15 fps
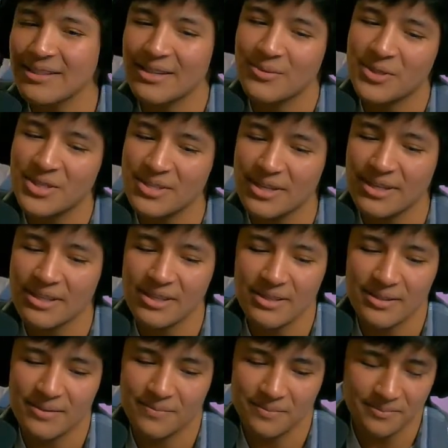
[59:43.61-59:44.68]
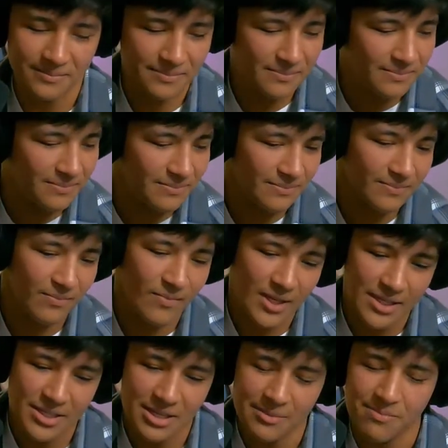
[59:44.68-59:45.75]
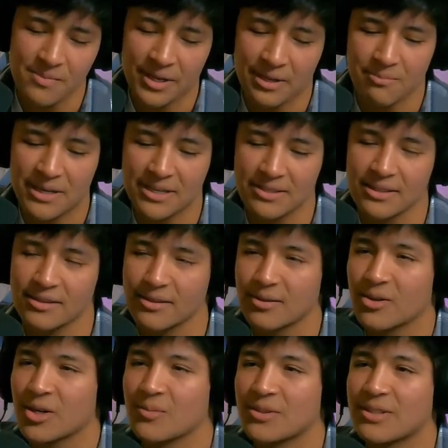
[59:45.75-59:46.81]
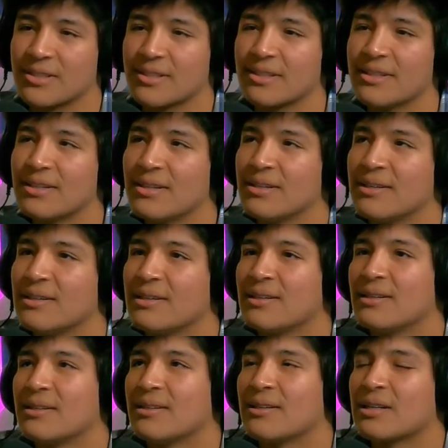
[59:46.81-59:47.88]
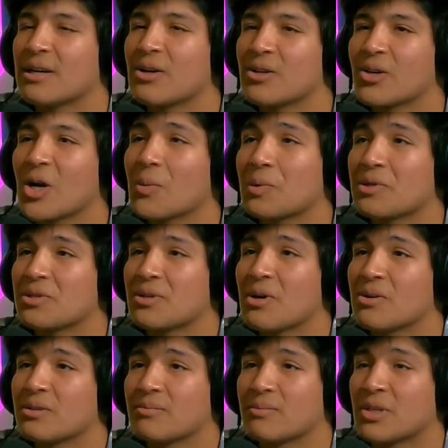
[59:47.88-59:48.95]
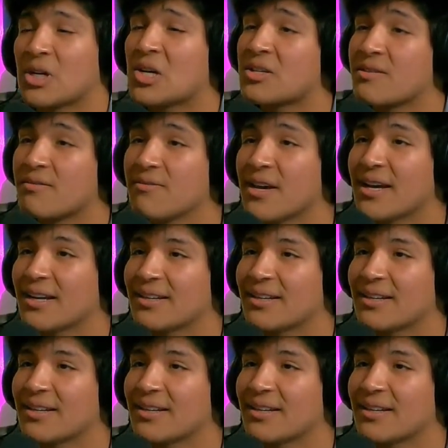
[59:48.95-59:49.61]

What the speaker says: which is, I think, at least at like baseline, like karma, like call it karma and just call it cause and effect.